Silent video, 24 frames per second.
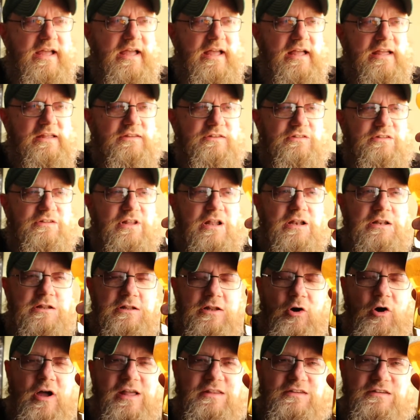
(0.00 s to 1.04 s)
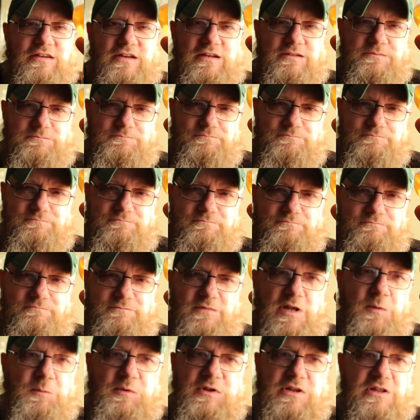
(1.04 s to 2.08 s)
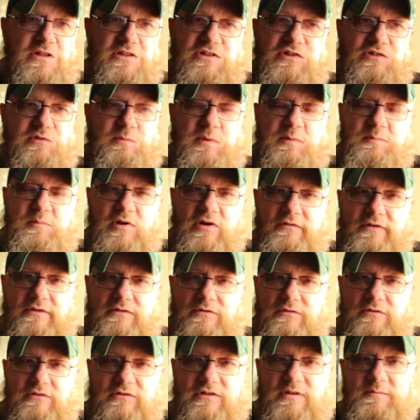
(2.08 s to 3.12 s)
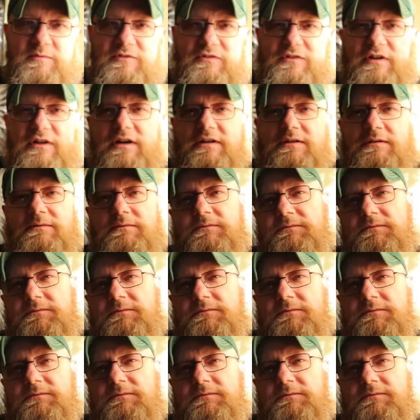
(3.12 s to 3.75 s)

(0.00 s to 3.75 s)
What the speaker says: it's lighter. I mean, this would be perfect on a summer's day,